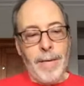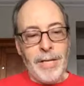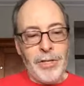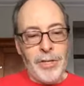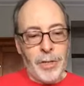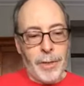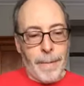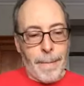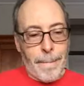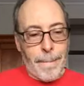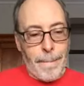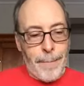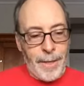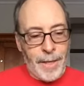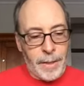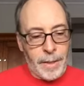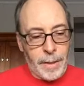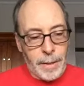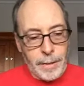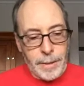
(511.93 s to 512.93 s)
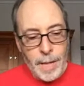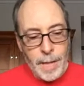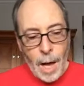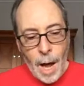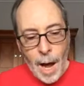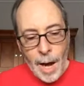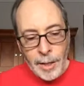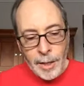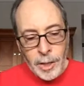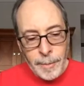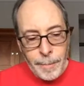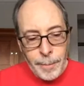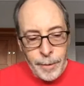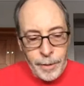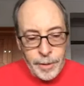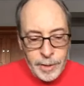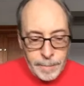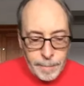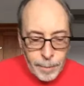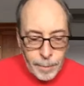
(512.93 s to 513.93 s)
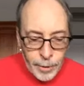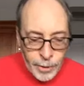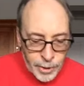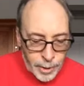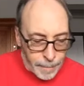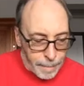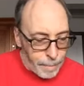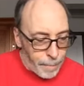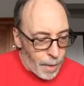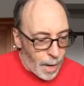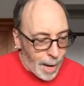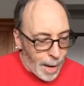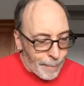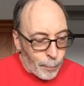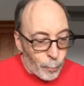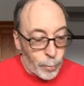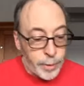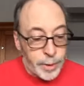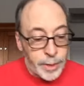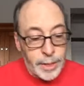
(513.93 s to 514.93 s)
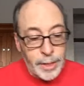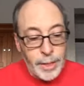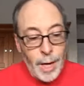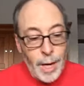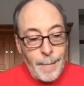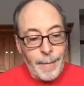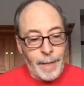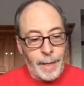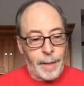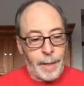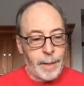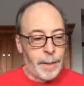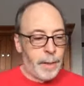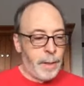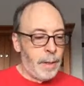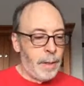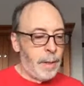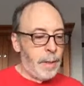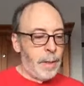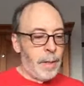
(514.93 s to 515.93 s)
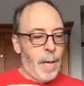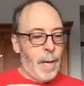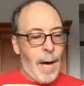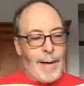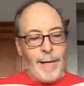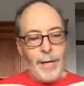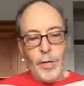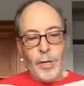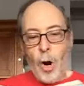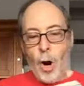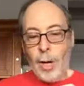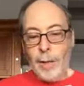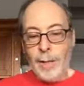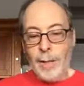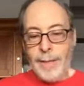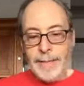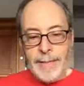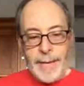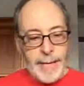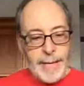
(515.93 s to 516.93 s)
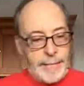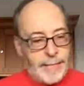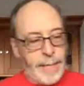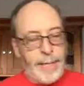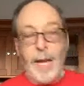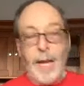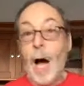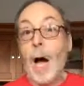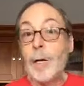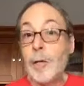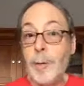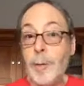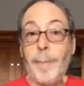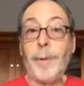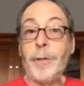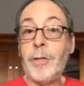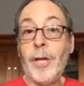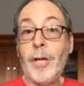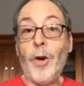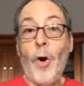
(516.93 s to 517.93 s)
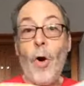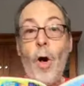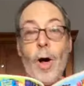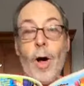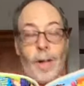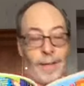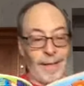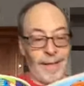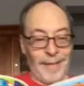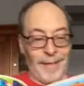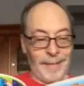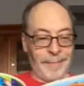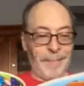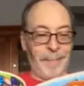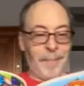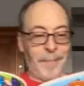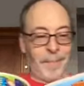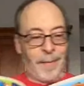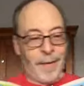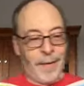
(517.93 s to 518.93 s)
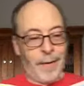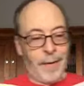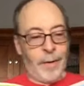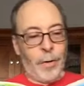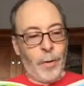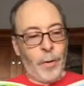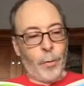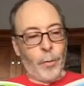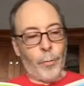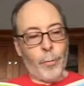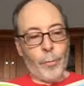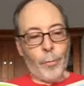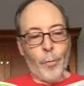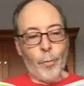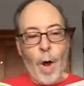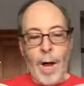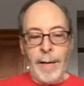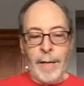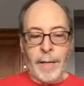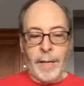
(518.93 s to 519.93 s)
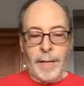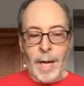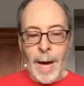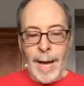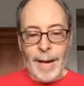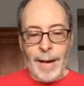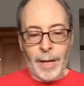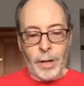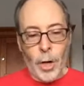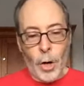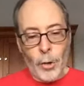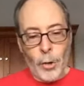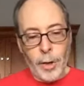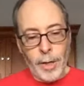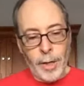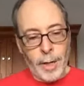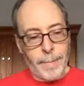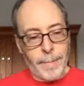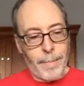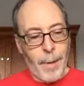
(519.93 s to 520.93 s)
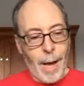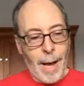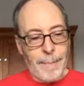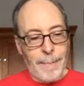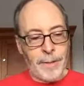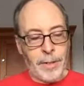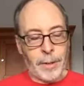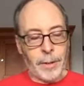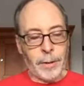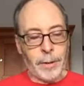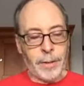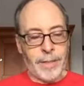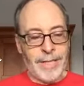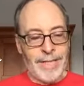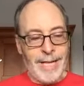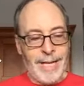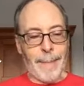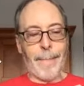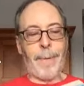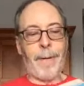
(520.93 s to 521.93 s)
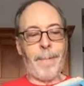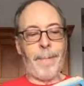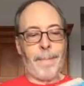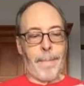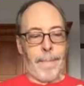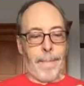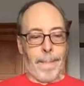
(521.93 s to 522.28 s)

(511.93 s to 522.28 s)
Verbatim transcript: Mr. Bill's octopus push up was yummy. I could hardly taste any octopus at all. Ryan got a coconut popsicle dip